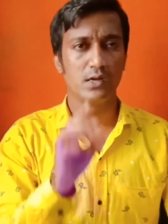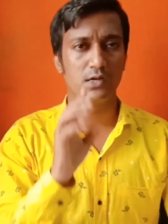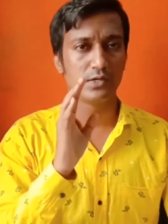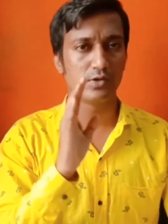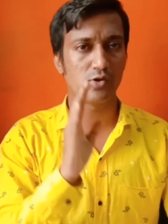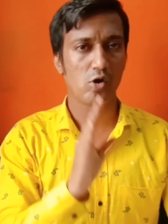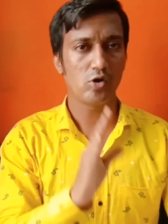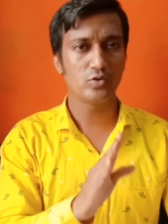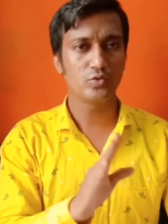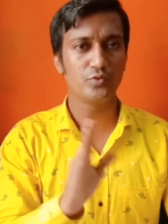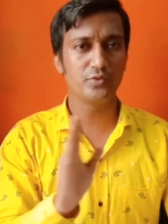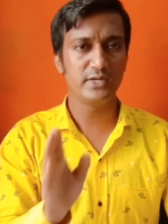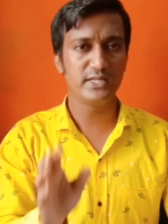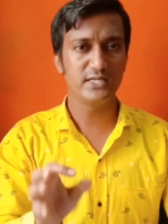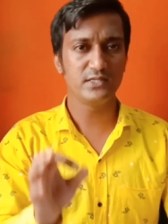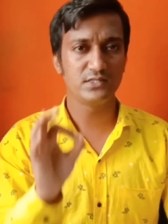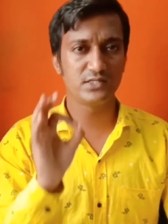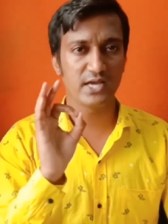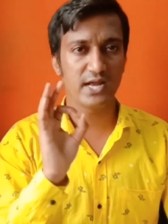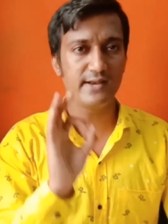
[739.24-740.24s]
not
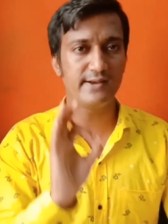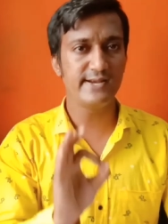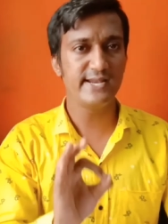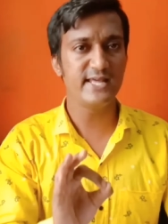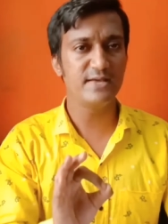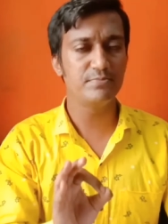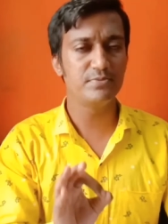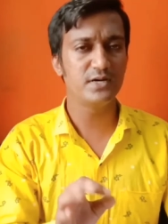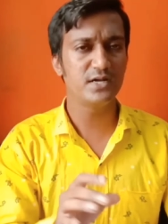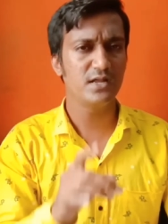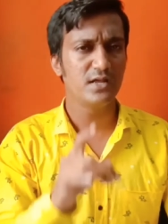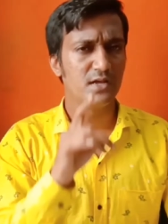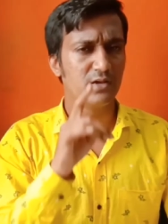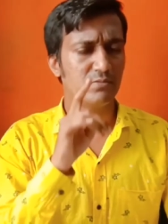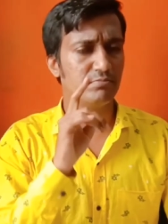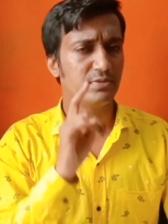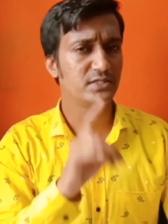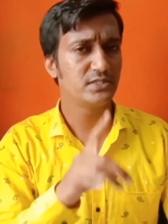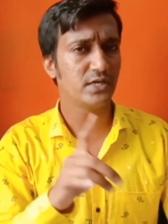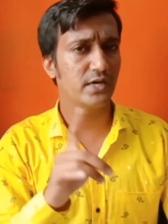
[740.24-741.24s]
only child labor
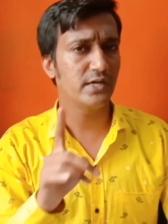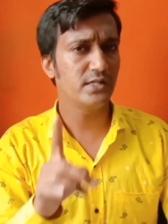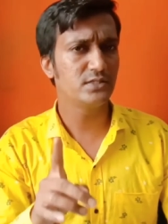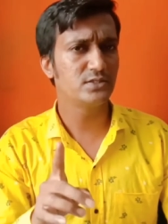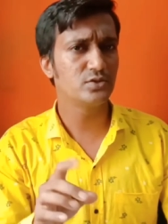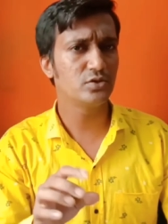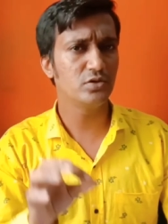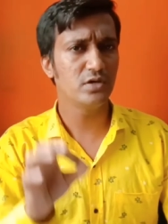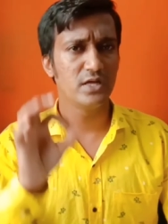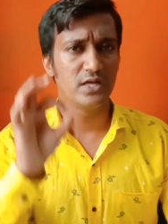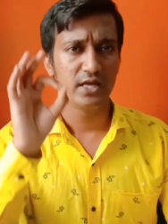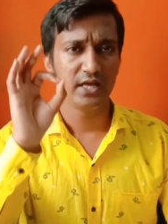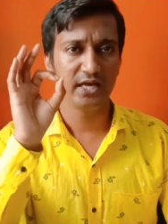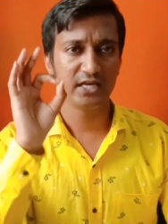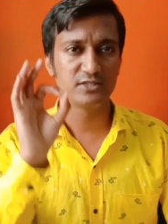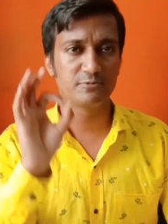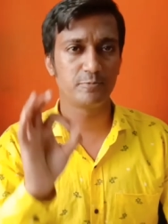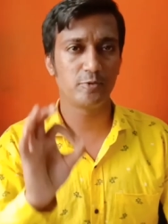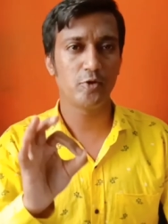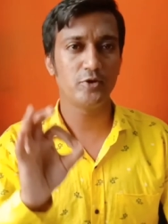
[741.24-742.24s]
but also
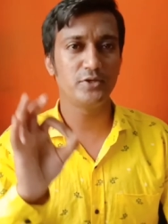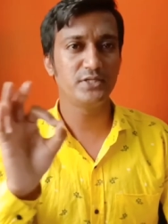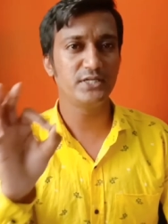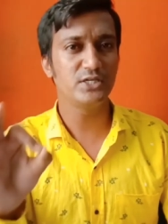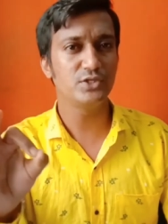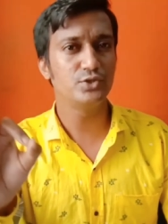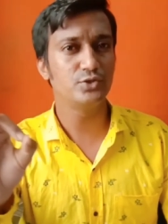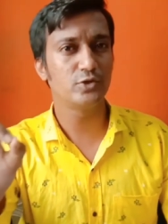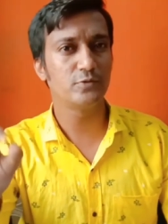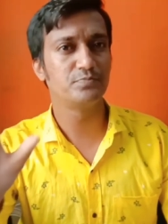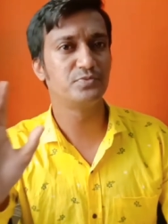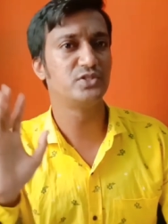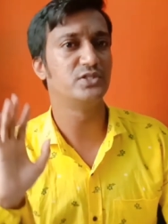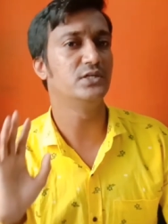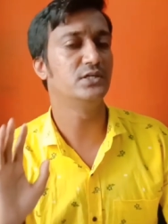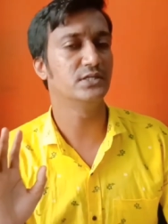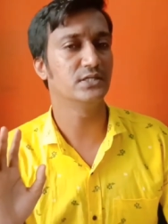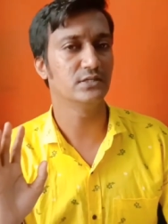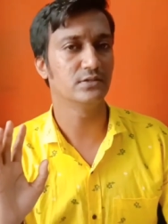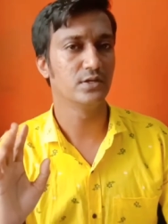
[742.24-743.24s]
exploitation of
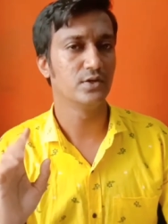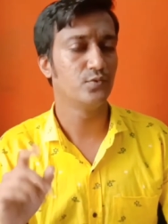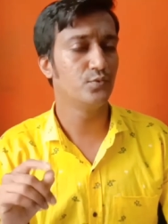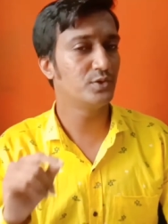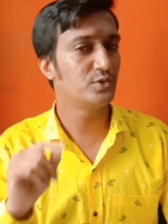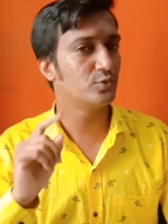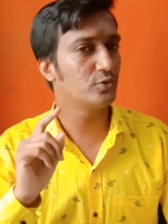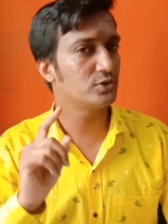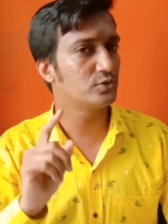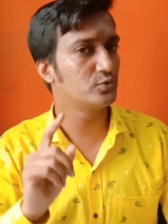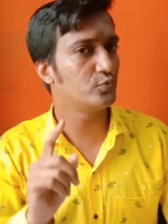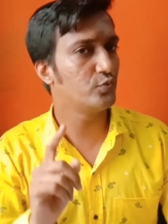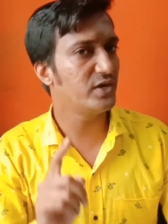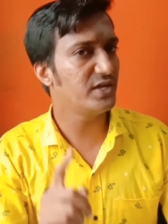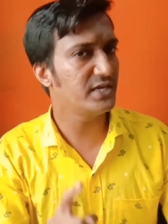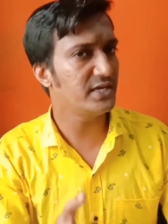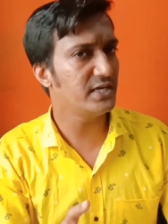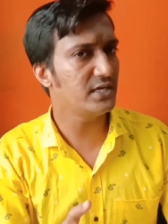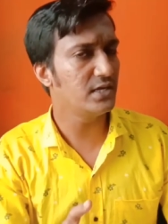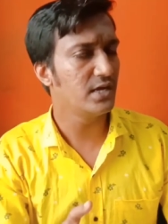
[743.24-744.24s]
children which was
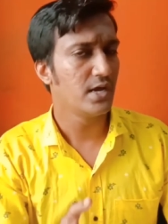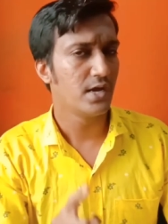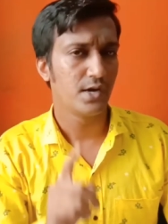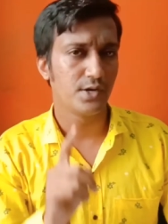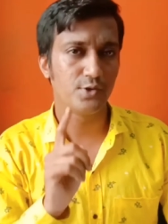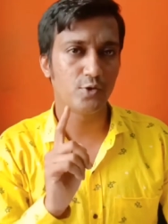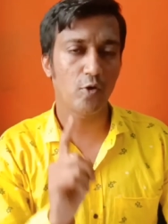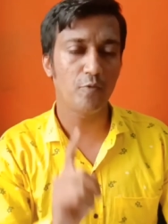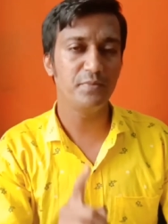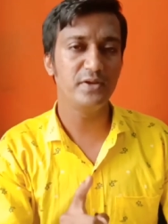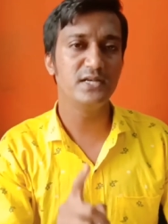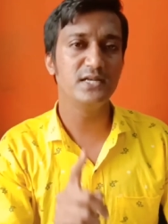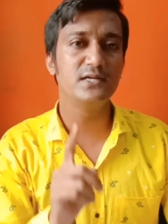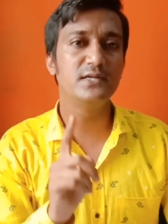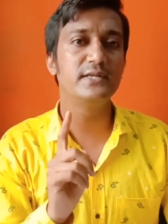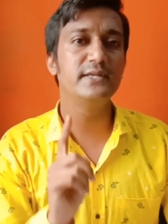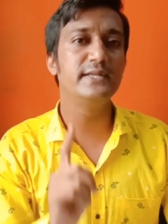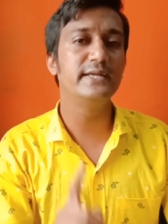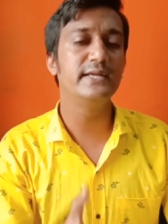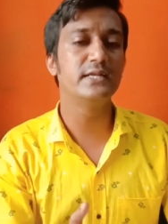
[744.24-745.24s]
very
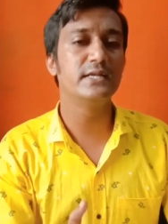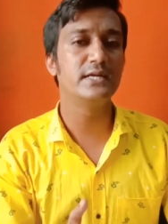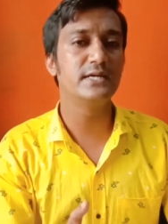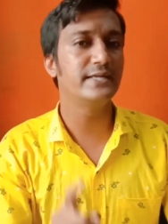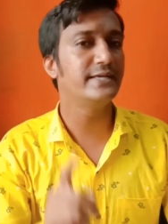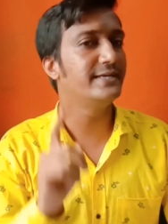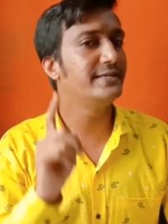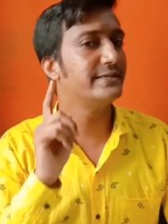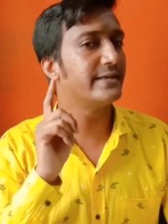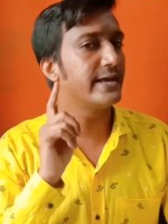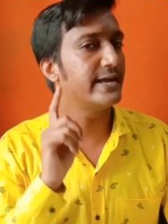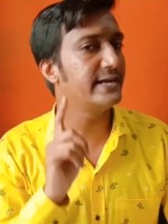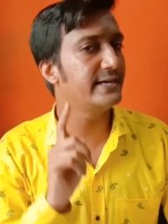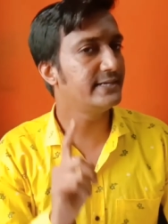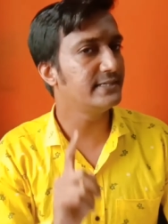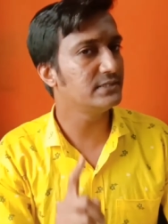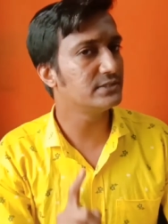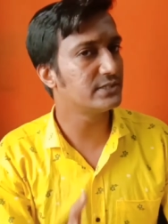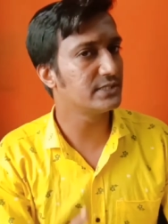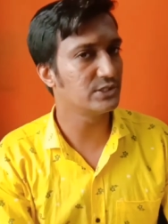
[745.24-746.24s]
dominant in England in
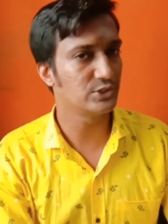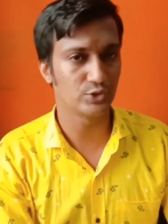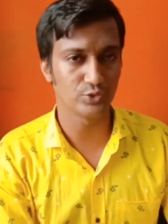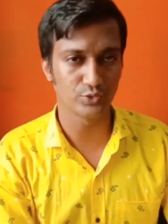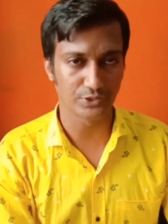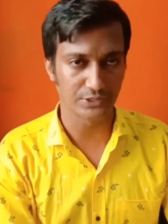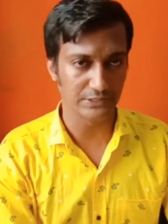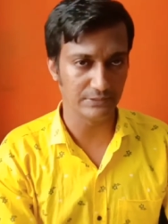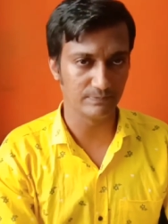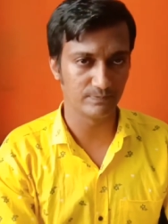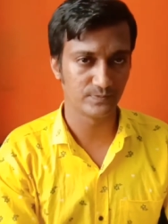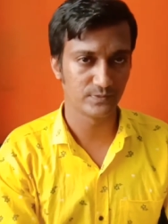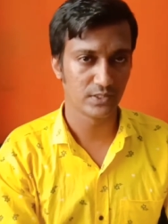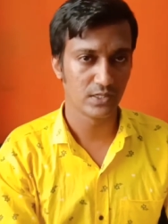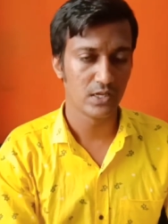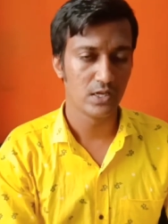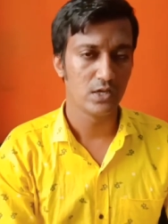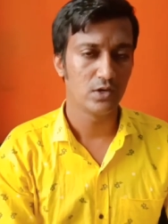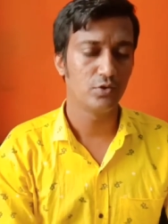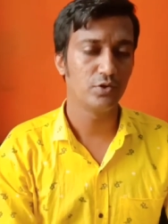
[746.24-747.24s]
18th century.
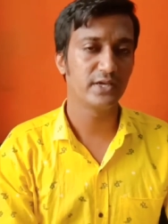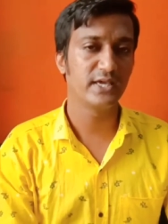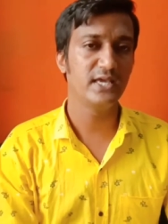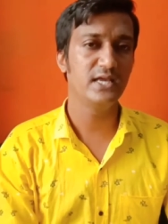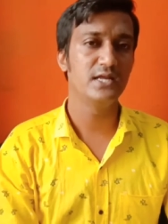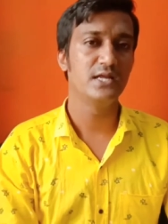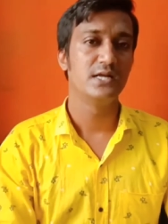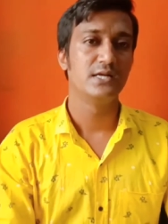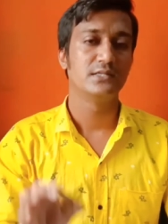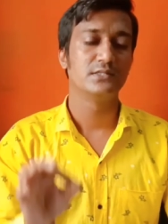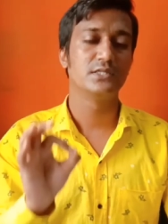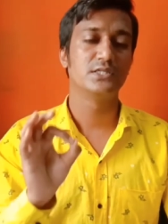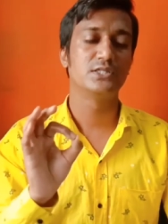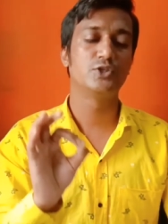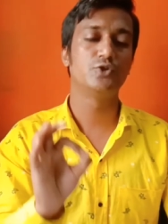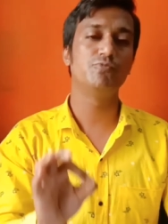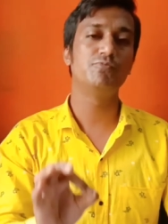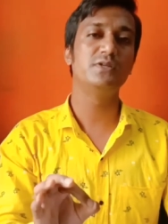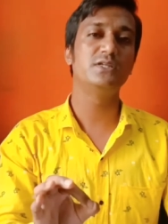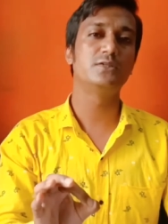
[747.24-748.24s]
Okay, the
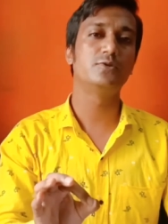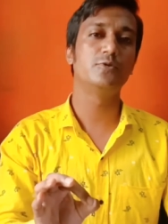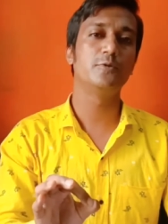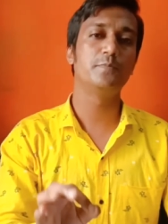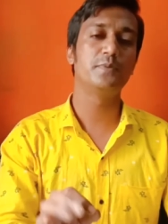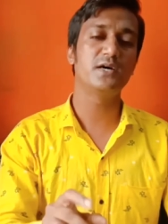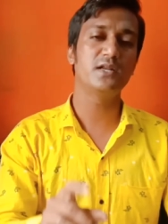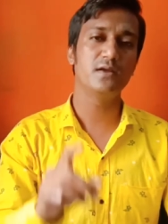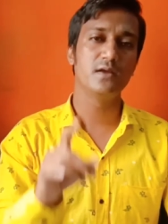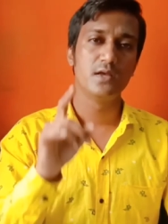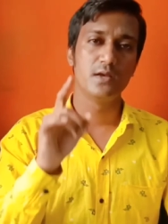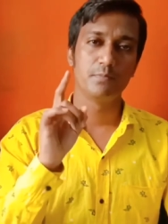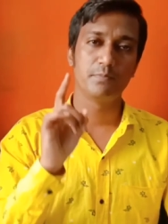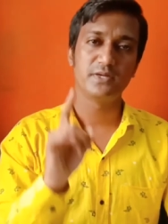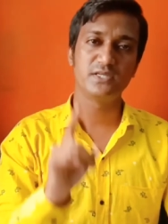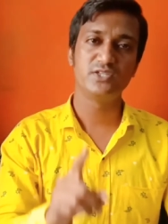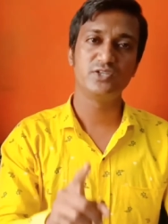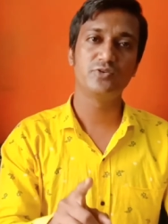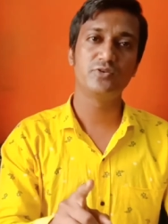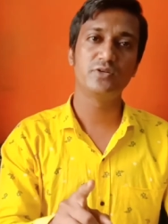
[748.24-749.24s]
chimney sweeper
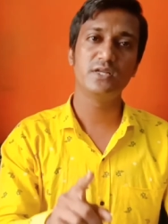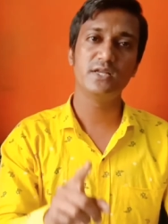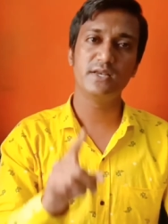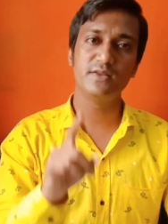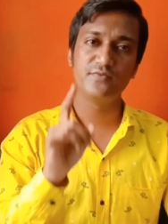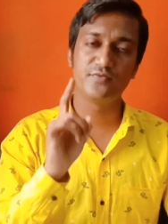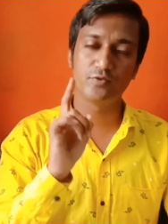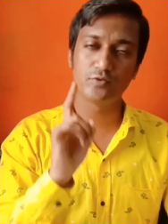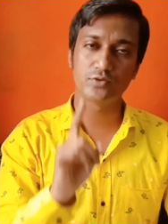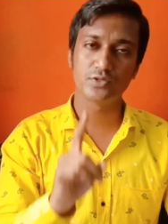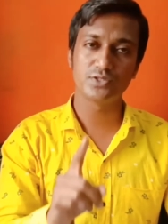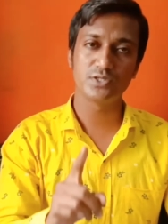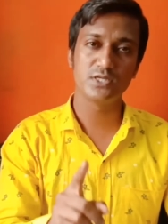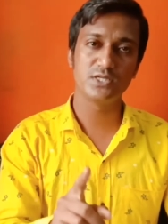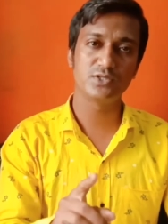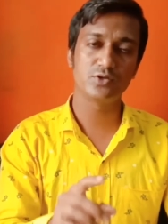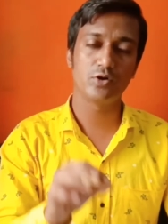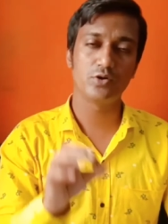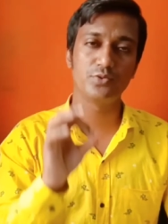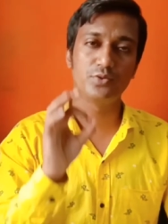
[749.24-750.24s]
particularly
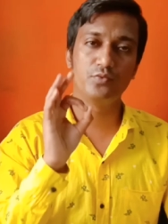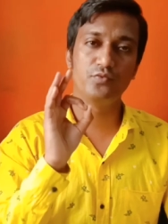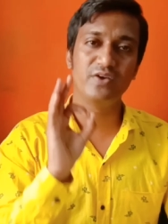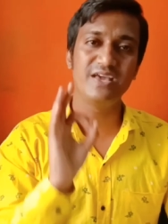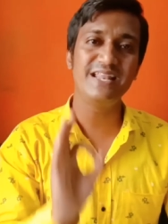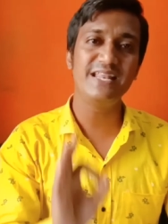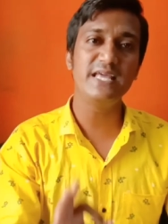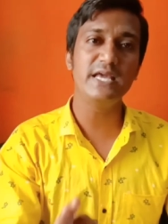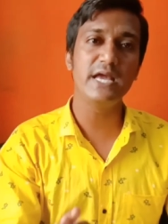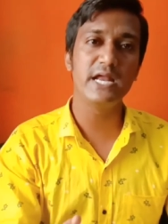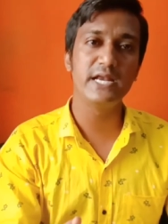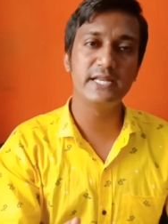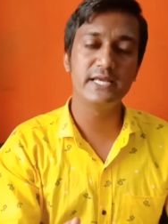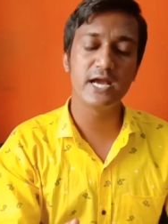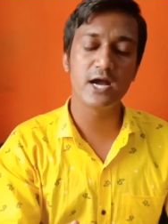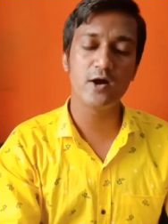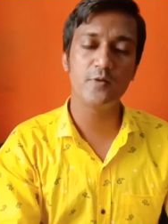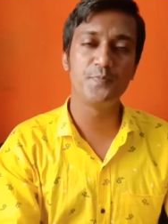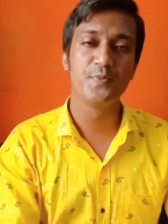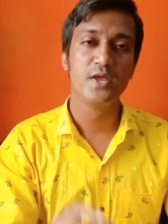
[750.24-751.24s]
focuses on the very
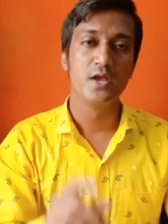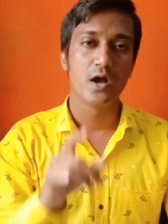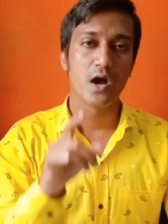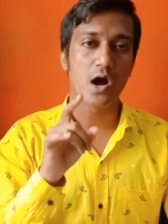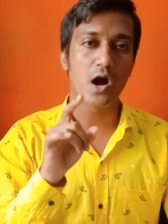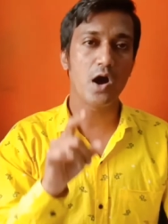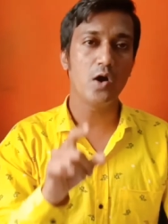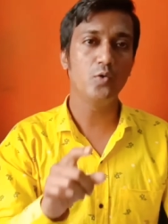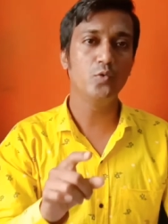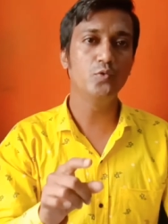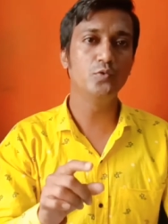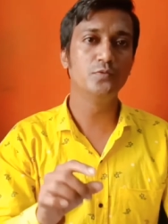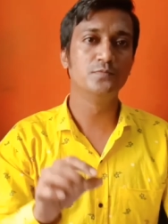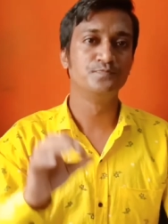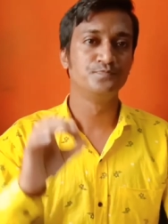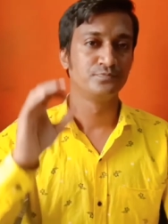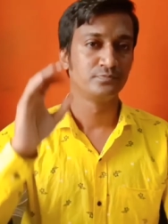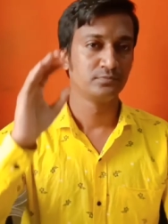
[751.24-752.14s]
idea of how